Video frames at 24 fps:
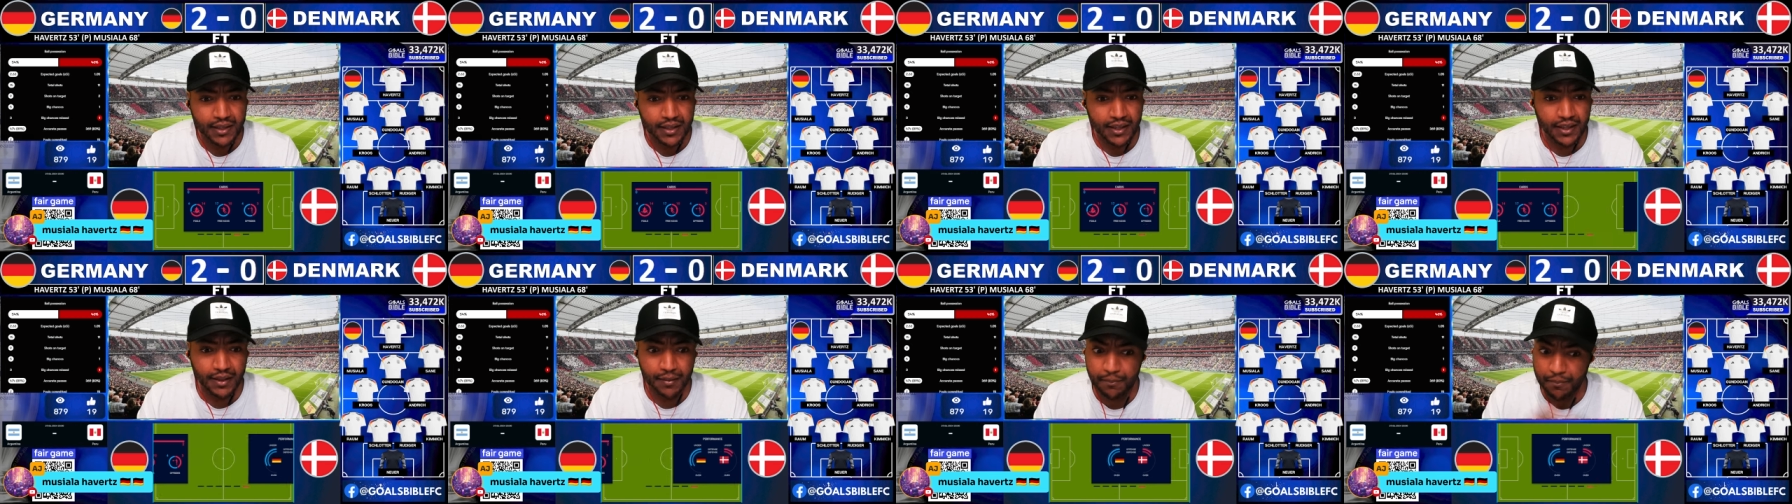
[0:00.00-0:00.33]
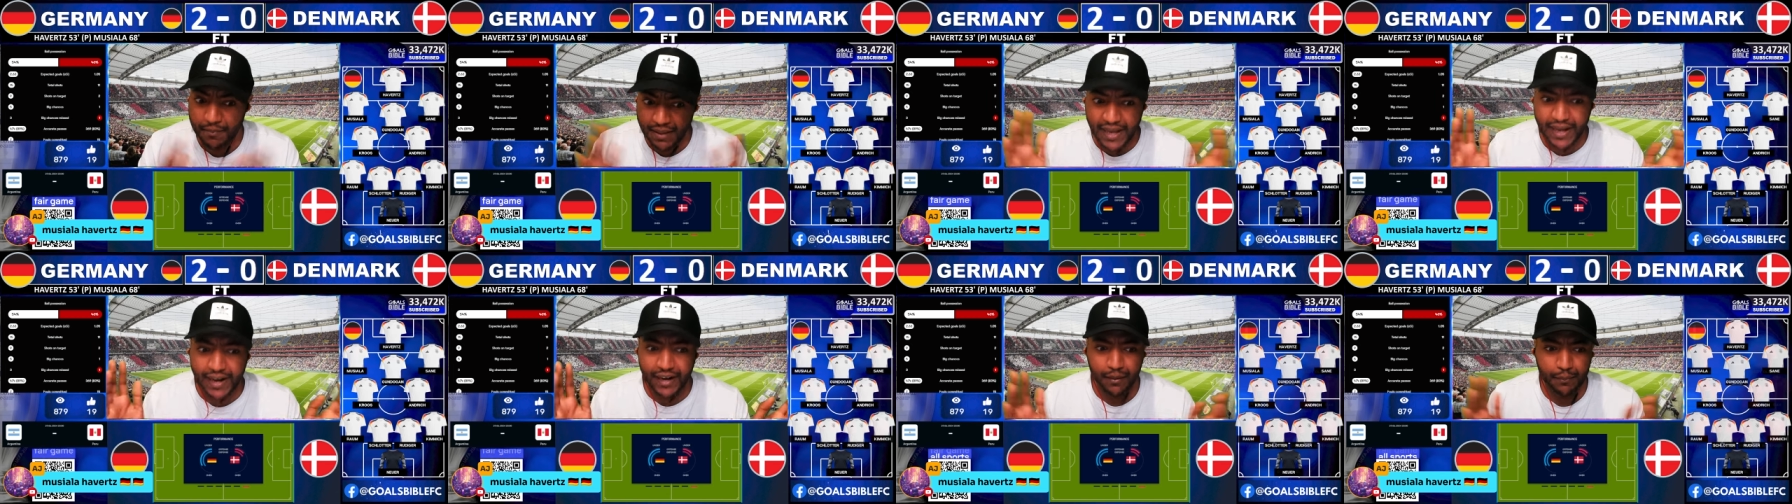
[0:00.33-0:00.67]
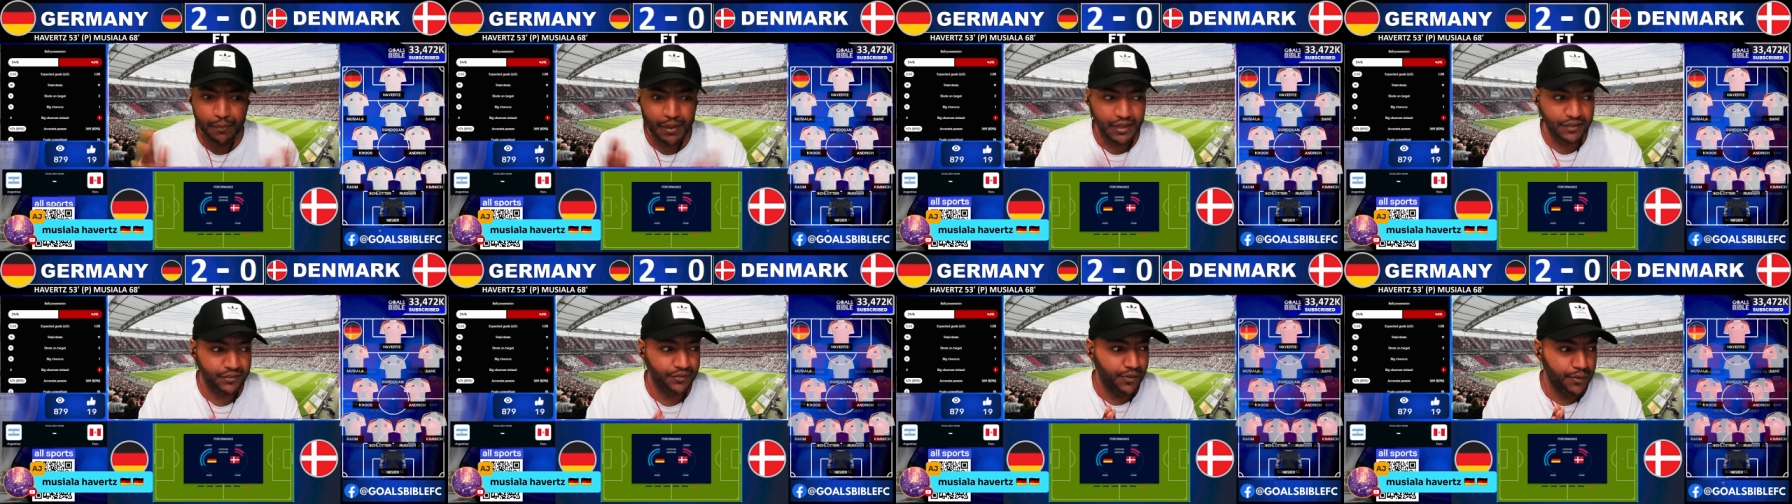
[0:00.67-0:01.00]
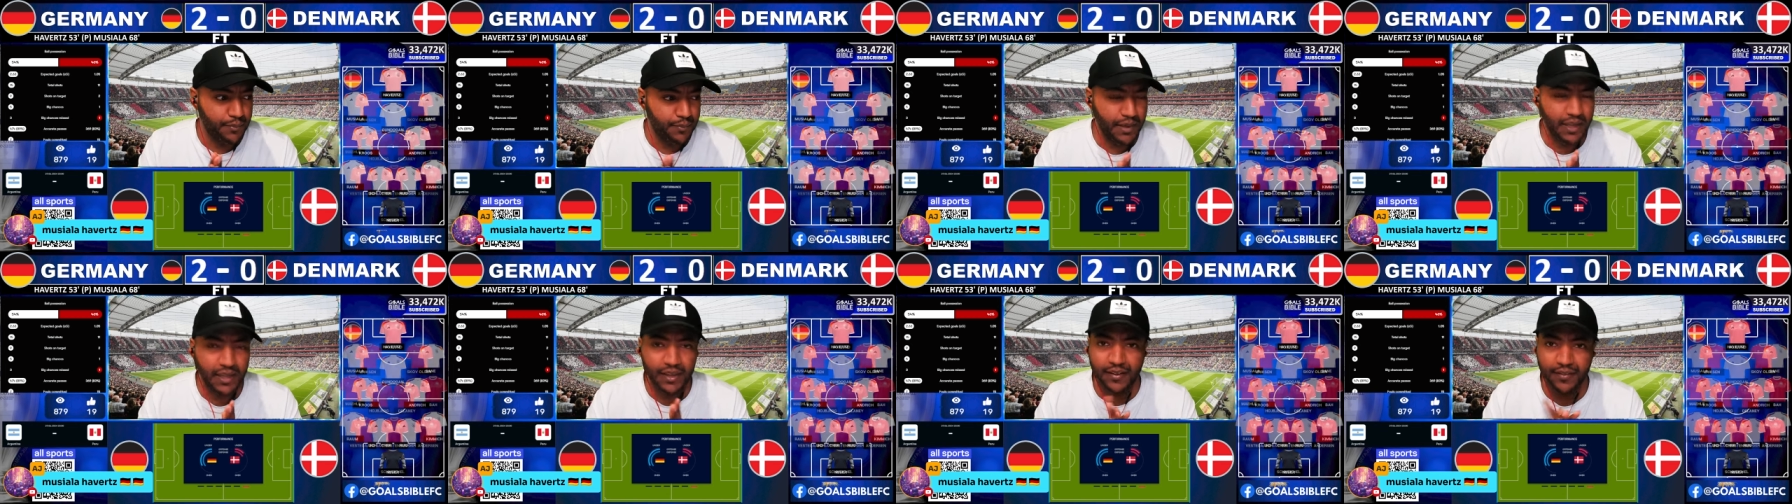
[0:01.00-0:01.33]
Uh, man the match
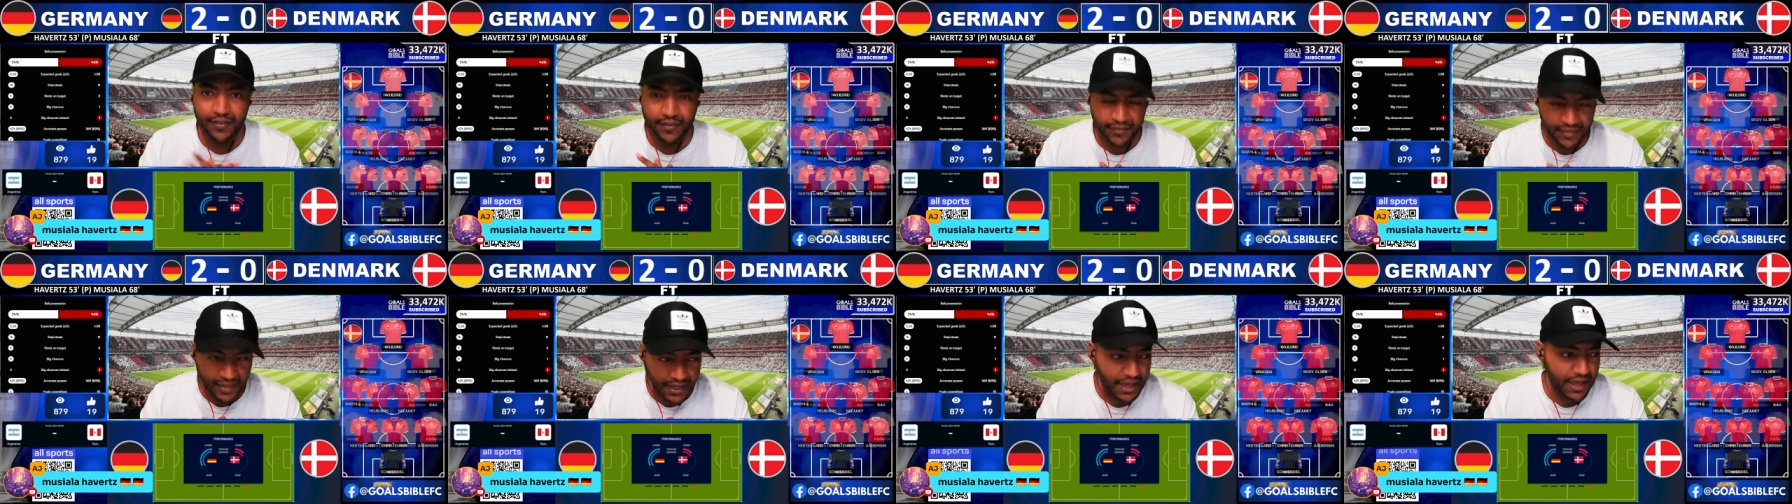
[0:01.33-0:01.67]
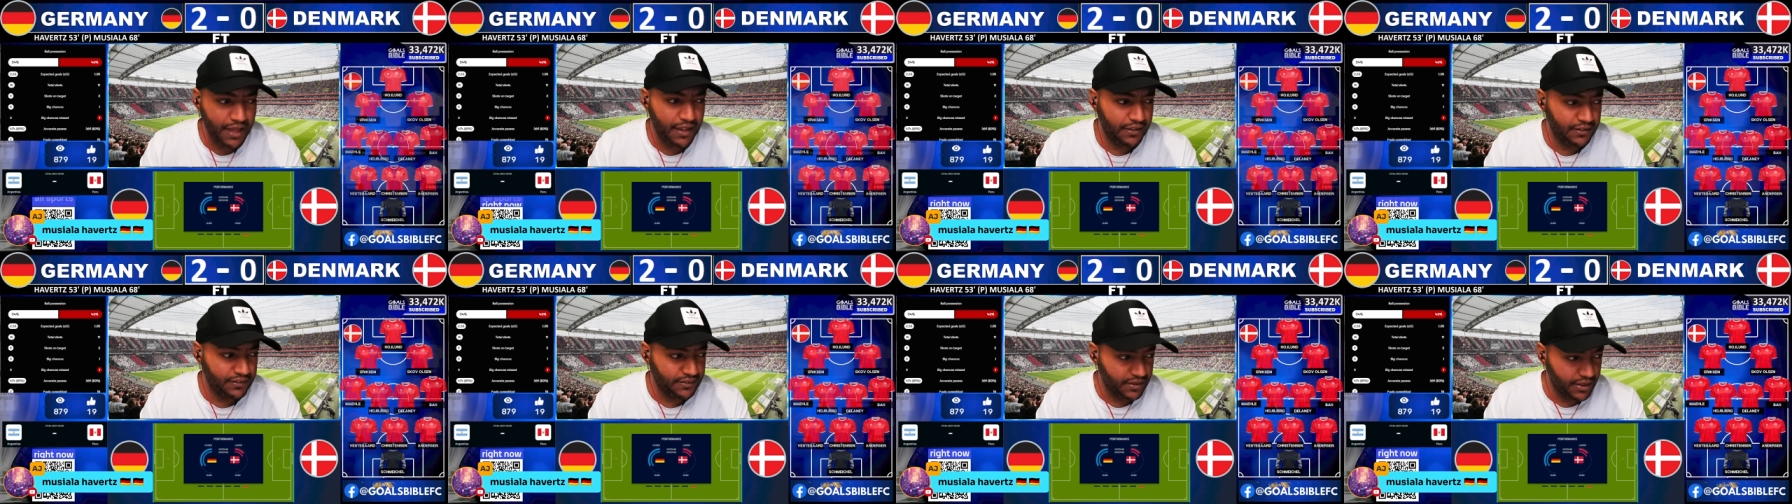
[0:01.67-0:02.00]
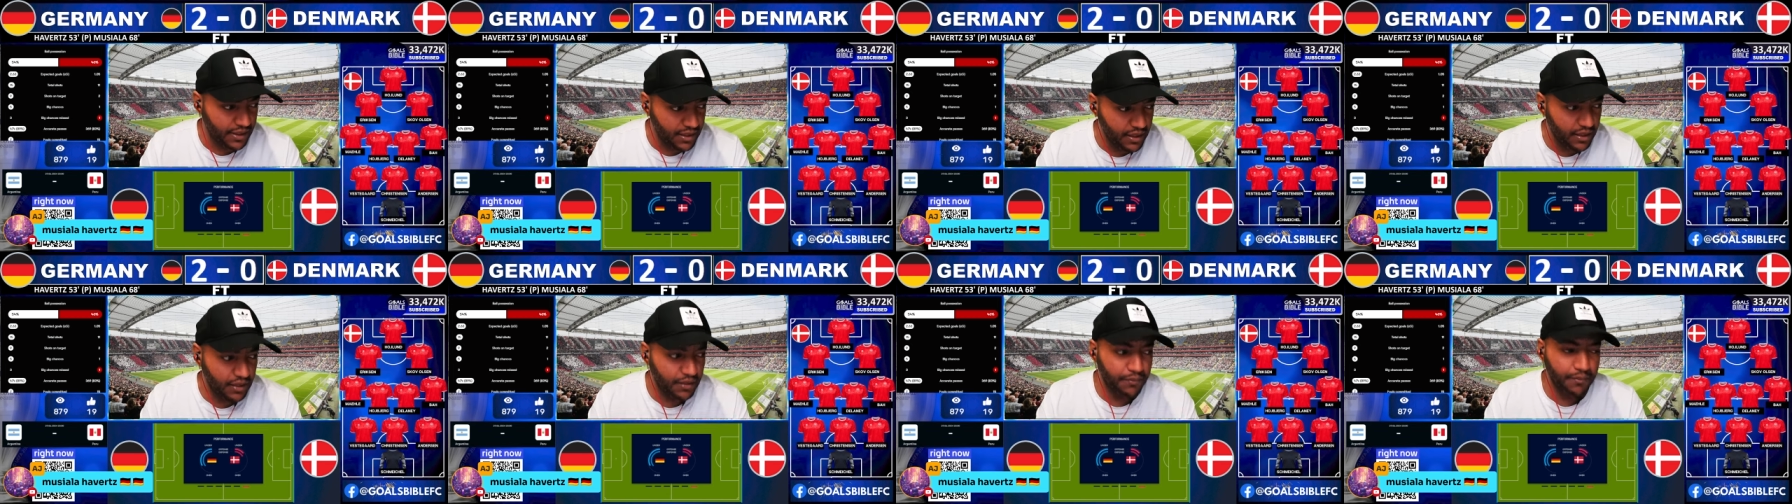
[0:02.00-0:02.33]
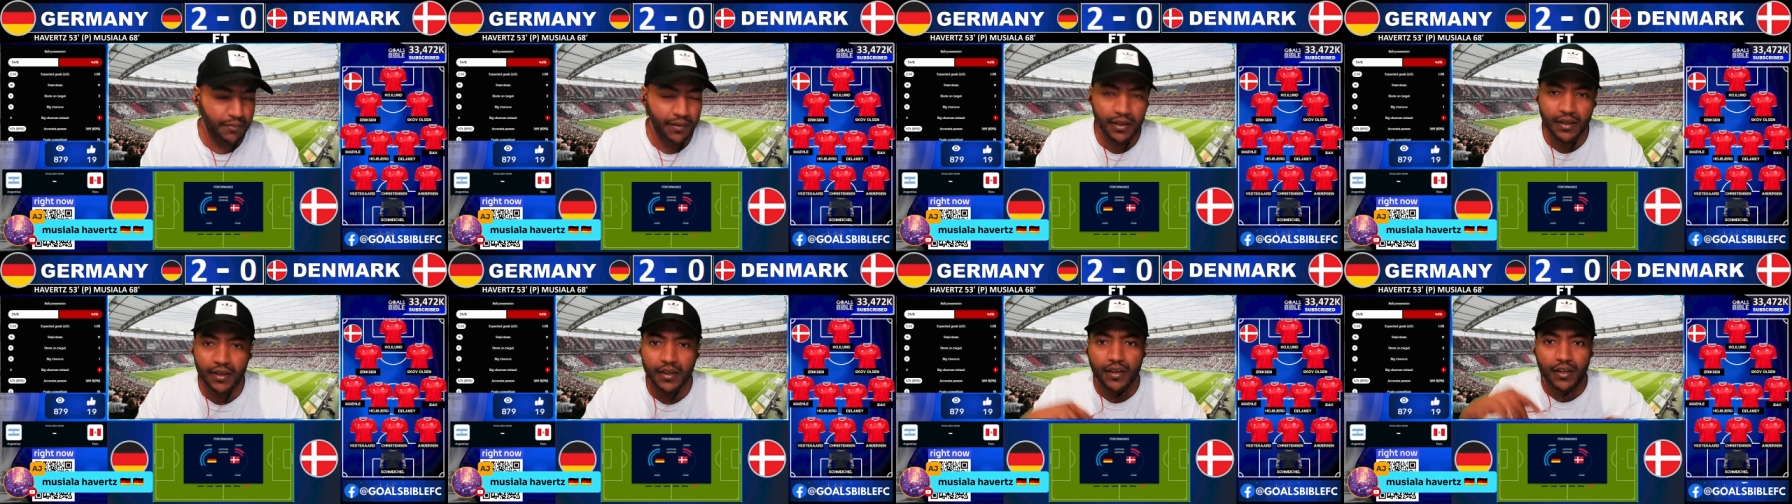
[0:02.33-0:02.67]
for me. That is
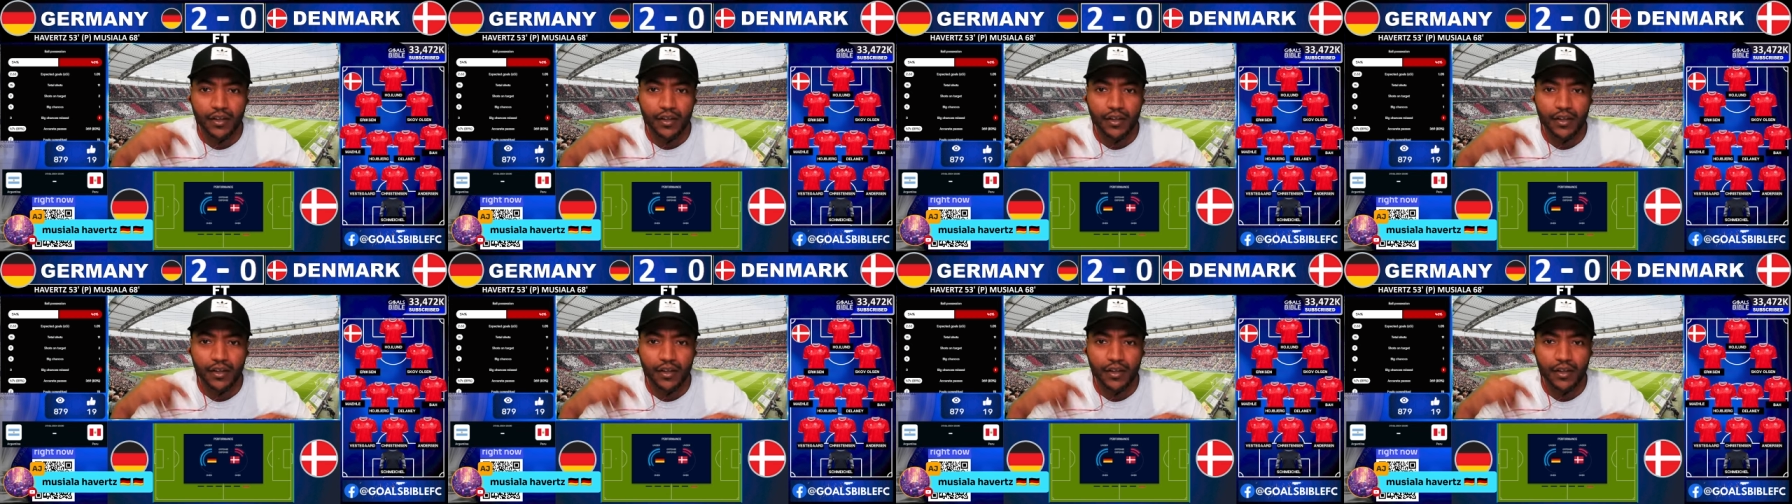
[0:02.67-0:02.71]
him.